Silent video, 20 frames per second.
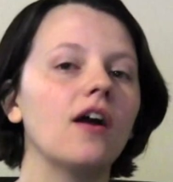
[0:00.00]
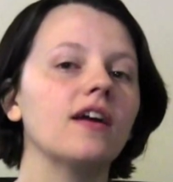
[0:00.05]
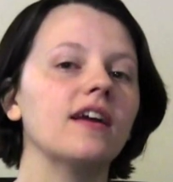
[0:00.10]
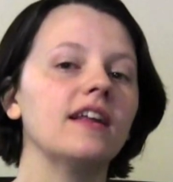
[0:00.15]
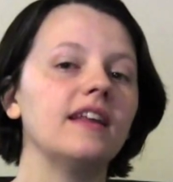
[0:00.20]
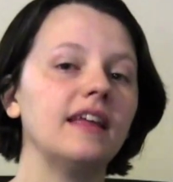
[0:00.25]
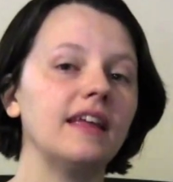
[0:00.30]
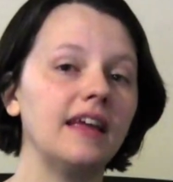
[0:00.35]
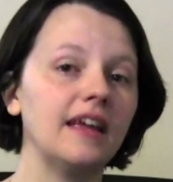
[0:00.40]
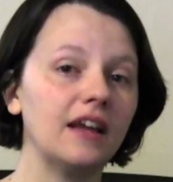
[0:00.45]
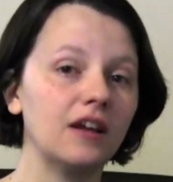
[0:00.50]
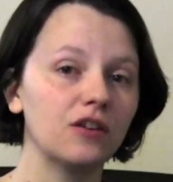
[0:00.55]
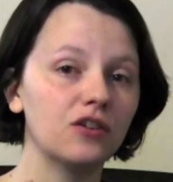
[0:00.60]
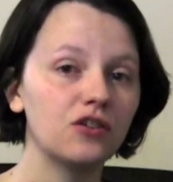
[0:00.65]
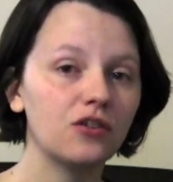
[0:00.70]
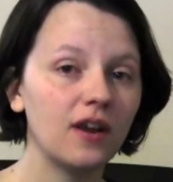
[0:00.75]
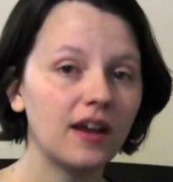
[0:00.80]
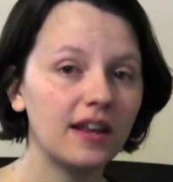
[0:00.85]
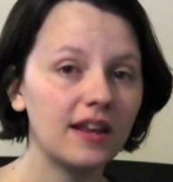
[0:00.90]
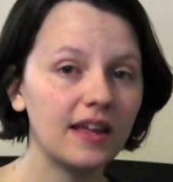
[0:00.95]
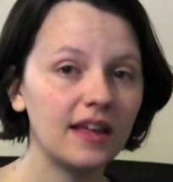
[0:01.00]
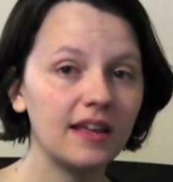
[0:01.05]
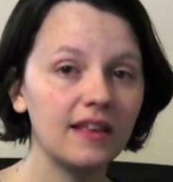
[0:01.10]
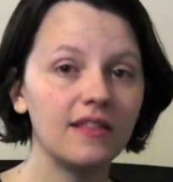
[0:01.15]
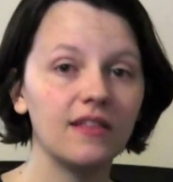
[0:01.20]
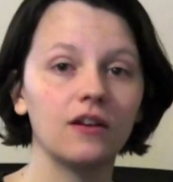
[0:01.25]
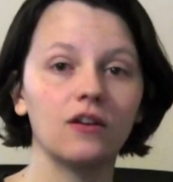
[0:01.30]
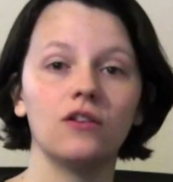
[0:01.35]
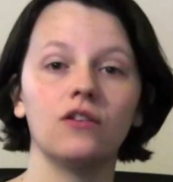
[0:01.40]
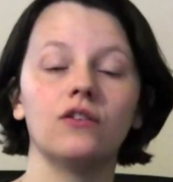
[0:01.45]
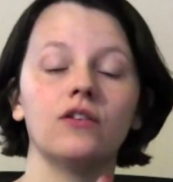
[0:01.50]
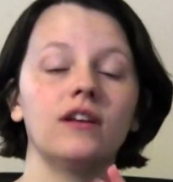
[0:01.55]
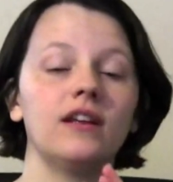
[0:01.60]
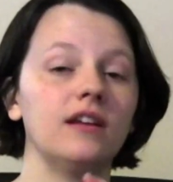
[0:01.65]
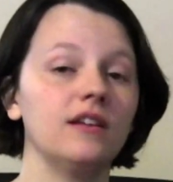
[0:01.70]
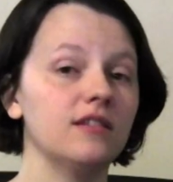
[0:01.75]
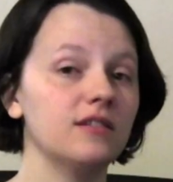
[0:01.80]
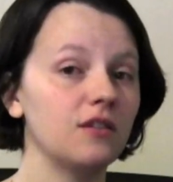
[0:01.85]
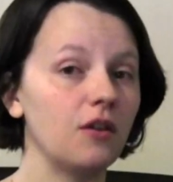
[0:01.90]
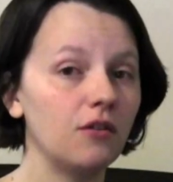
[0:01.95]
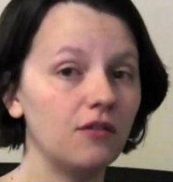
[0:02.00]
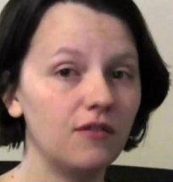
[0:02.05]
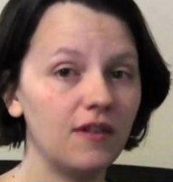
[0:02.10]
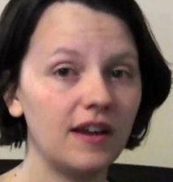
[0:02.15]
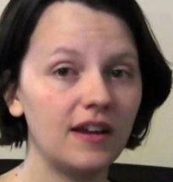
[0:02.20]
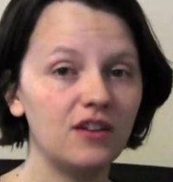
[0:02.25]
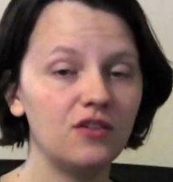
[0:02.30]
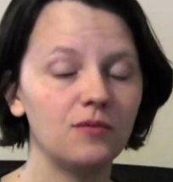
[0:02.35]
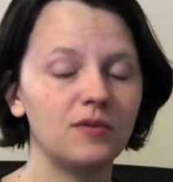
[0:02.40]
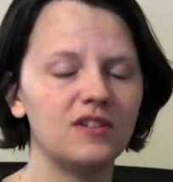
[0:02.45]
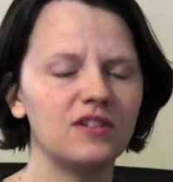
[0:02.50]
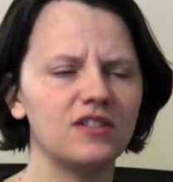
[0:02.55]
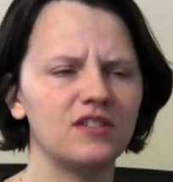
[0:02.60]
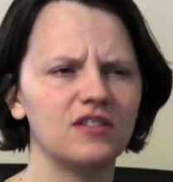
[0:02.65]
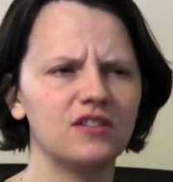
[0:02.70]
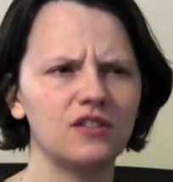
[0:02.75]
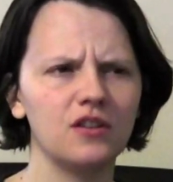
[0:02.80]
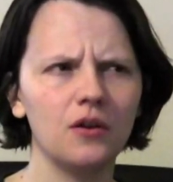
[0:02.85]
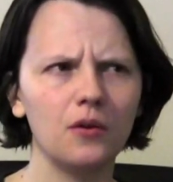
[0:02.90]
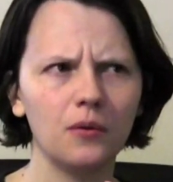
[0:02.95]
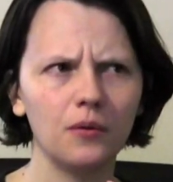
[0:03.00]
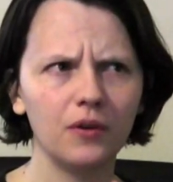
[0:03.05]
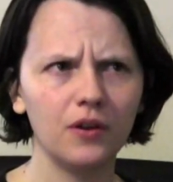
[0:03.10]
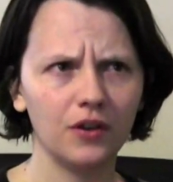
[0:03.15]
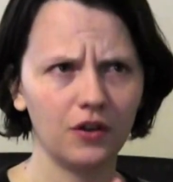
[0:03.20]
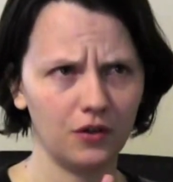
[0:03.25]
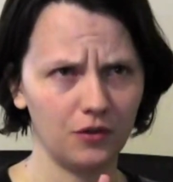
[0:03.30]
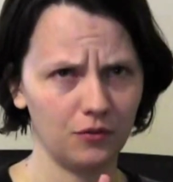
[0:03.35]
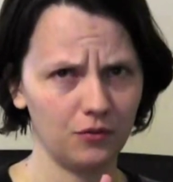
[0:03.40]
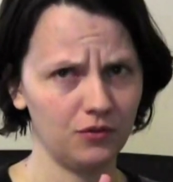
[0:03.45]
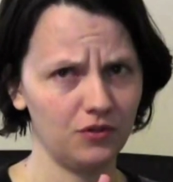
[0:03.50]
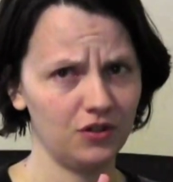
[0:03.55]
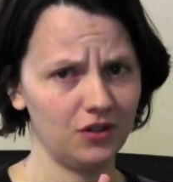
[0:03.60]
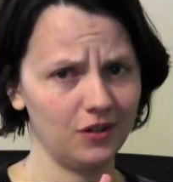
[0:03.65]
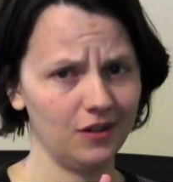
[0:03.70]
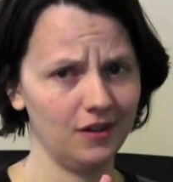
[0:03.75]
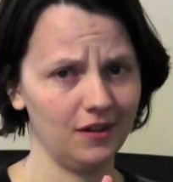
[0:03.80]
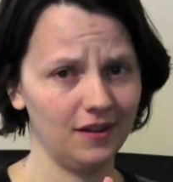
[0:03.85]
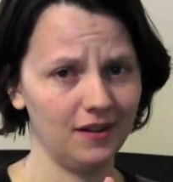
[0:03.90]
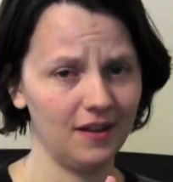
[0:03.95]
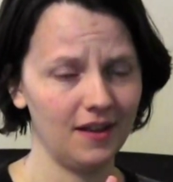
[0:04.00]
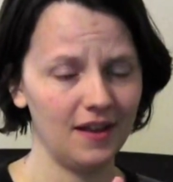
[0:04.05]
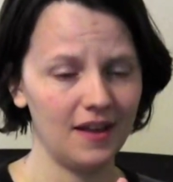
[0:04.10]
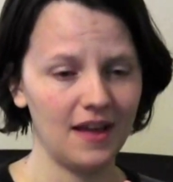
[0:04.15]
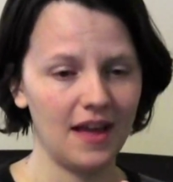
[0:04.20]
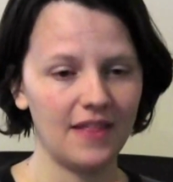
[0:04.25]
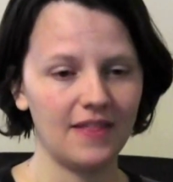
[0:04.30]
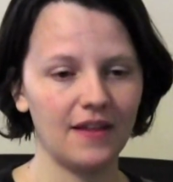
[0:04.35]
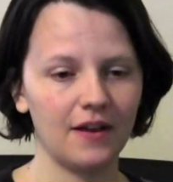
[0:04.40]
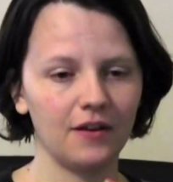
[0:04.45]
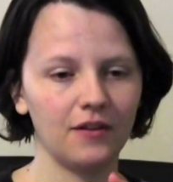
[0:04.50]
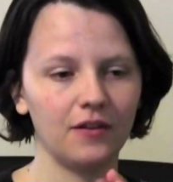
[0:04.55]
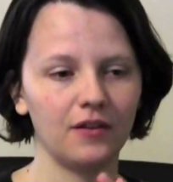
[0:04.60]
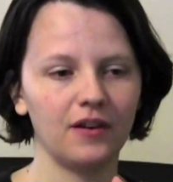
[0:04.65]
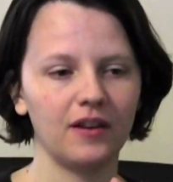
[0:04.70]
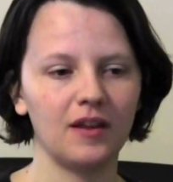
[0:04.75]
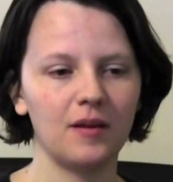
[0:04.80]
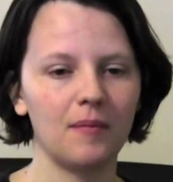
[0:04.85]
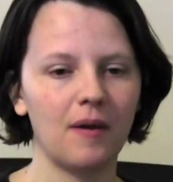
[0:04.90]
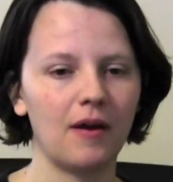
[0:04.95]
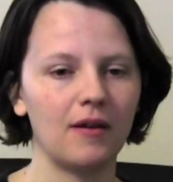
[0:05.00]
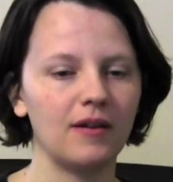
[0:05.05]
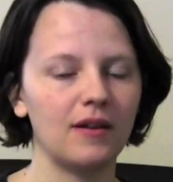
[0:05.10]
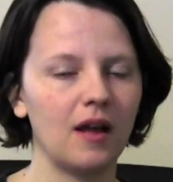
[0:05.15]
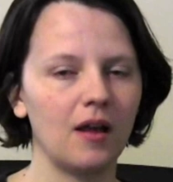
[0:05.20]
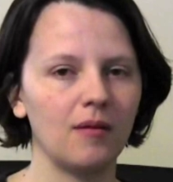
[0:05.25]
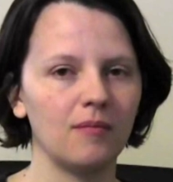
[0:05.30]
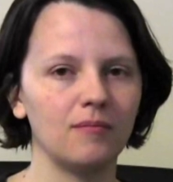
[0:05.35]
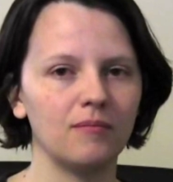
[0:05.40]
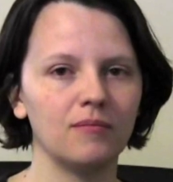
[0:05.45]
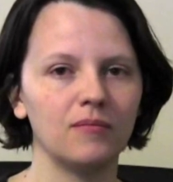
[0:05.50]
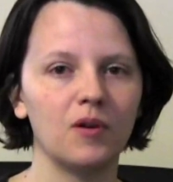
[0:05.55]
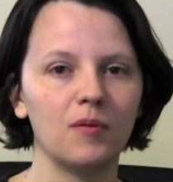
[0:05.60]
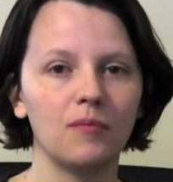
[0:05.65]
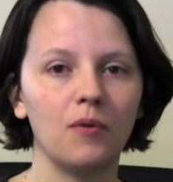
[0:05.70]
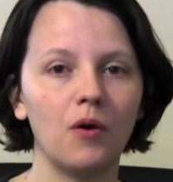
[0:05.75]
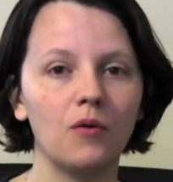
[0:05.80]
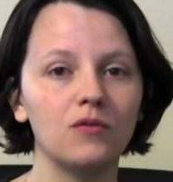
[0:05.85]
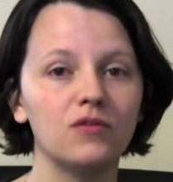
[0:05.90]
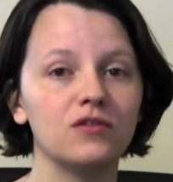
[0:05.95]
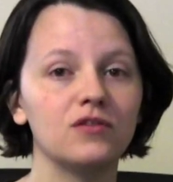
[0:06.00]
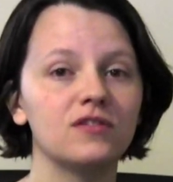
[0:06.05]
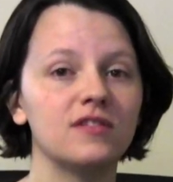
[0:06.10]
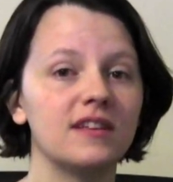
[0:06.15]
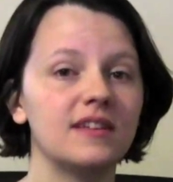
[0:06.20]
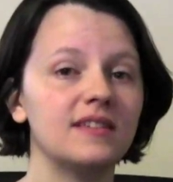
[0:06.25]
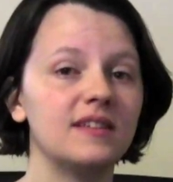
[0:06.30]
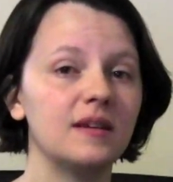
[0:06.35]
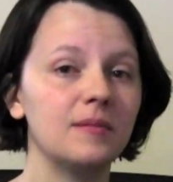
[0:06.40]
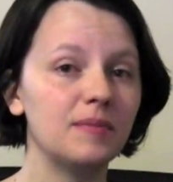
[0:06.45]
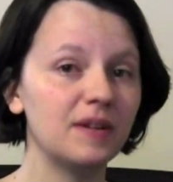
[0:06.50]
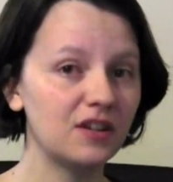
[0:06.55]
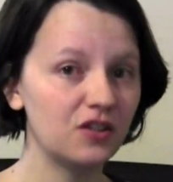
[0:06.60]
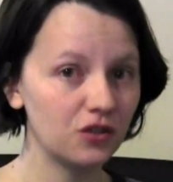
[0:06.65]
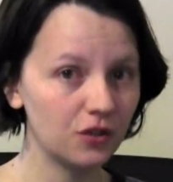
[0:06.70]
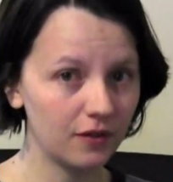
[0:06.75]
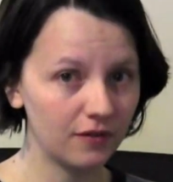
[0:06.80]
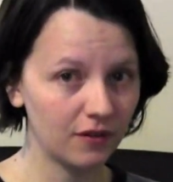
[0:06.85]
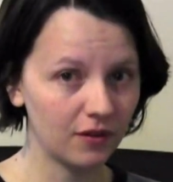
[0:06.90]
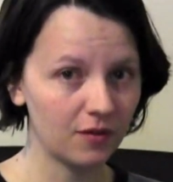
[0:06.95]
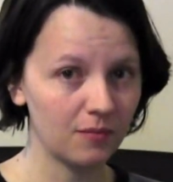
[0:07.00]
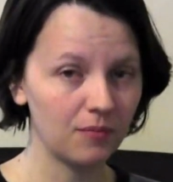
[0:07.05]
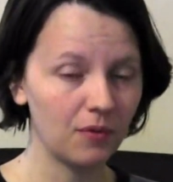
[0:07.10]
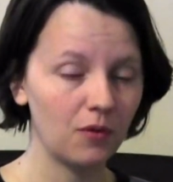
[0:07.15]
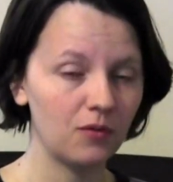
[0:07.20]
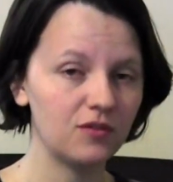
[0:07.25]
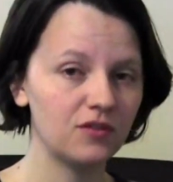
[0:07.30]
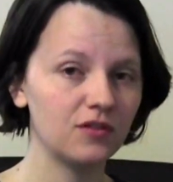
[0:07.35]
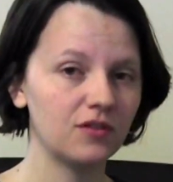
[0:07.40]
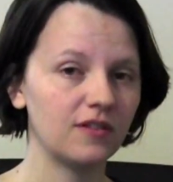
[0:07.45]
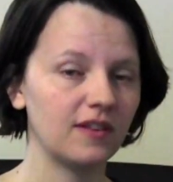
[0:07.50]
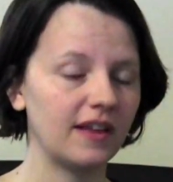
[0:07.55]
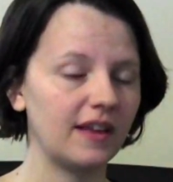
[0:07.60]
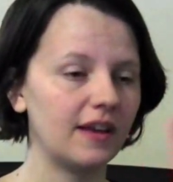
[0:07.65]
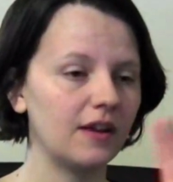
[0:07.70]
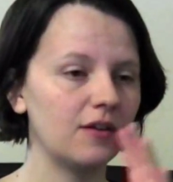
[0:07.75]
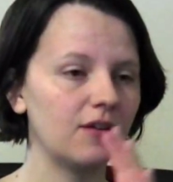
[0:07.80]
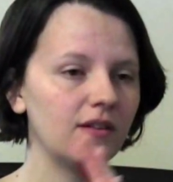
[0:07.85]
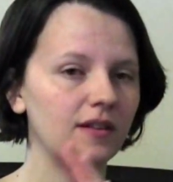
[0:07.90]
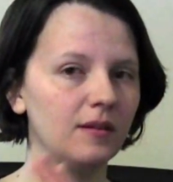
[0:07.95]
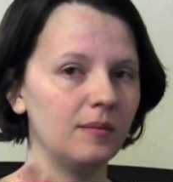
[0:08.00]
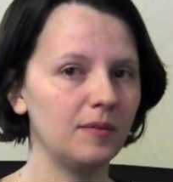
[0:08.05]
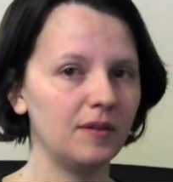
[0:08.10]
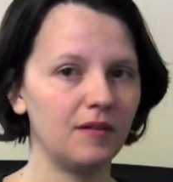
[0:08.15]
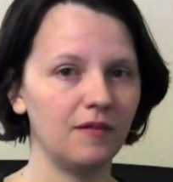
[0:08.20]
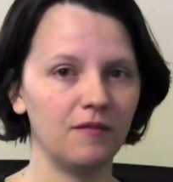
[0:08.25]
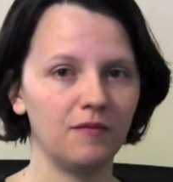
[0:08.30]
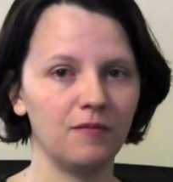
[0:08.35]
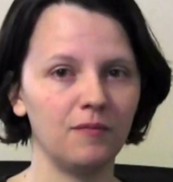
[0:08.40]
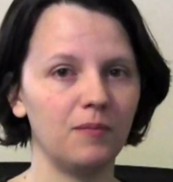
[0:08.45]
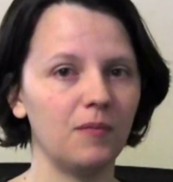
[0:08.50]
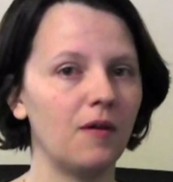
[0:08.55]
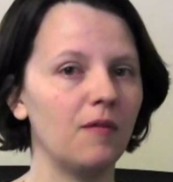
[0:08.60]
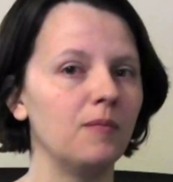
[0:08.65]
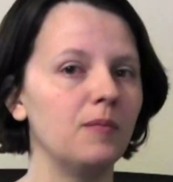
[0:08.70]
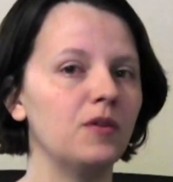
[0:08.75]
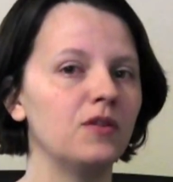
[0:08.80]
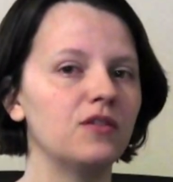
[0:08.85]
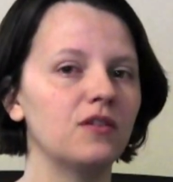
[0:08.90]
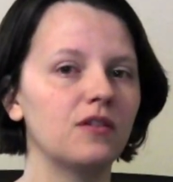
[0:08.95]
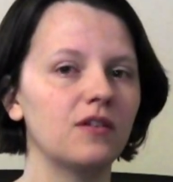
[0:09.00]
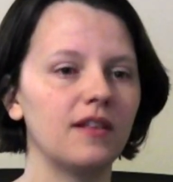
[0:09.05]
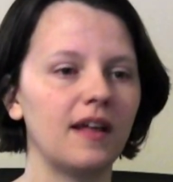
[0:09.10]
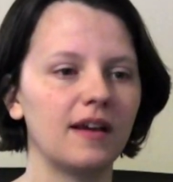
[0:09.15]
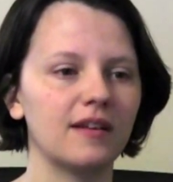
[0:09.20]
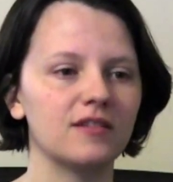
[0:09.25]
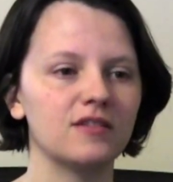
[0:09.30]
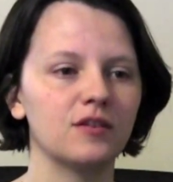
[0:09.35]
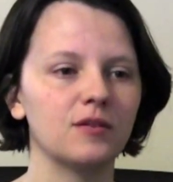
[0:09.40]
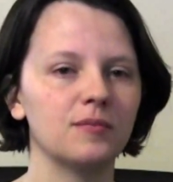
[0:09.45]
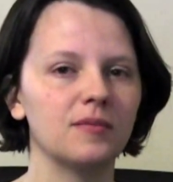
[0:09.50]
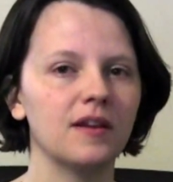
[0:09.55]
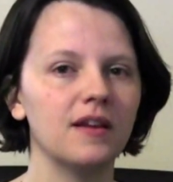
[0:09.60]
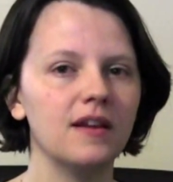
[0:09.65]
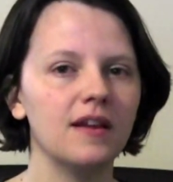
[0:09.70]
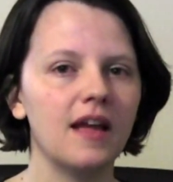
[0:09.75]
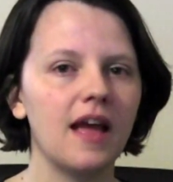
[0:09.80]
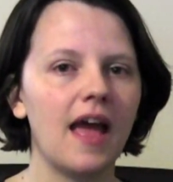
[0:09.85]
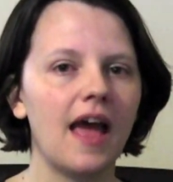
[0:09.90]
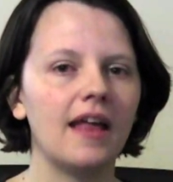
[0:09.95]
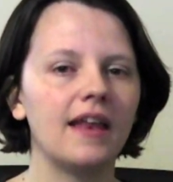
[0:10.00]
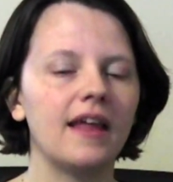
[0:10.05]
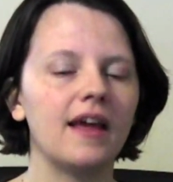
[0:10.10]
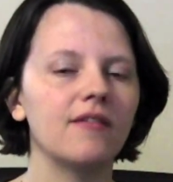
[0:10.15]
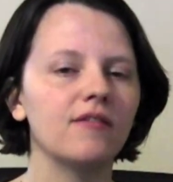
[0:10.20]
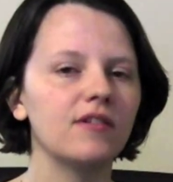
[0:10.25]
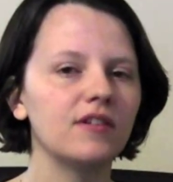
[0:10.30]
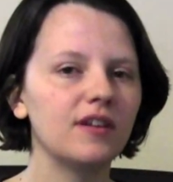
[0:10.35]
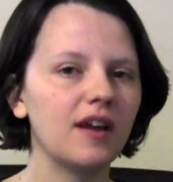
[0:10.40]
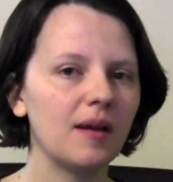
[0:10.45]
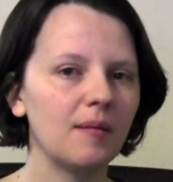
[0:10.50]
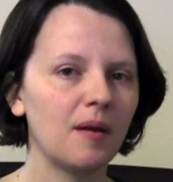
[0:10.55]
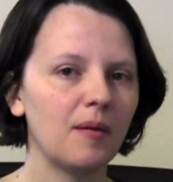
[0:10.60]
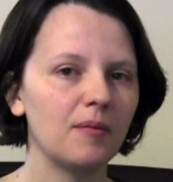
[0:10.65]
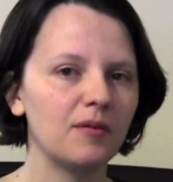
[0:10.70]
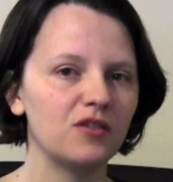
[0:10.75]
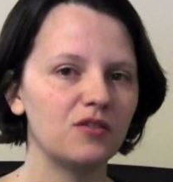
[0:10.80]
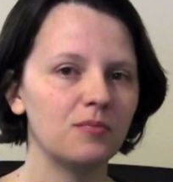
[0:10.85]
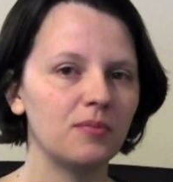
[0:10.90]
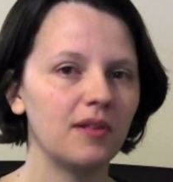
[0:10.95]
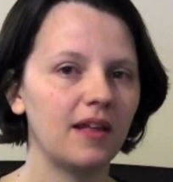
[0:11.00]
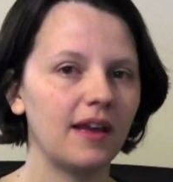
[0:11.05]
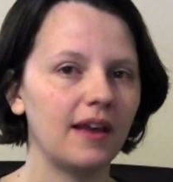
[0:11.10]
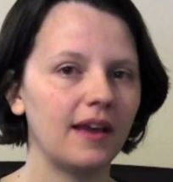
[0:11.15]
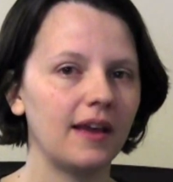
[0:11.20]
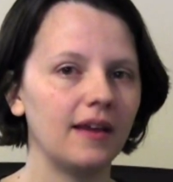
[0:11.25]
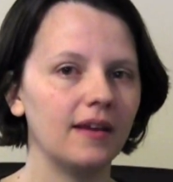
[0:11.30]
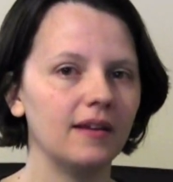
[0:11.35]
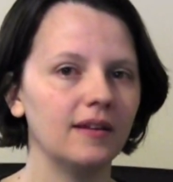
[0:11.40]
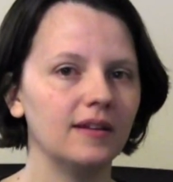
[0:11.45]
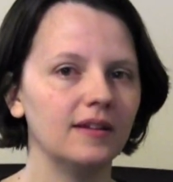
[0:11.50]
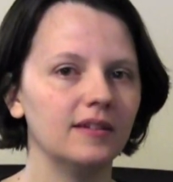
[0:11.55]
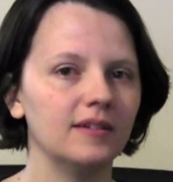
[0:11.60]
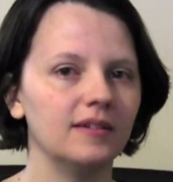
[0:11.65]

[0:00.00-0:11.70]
are getting ear training. They're learning solfege, which is so huge. They're learning about composers. They see a picture of the composer, and they hear a little bit of a musical excerpt, and every time I push play,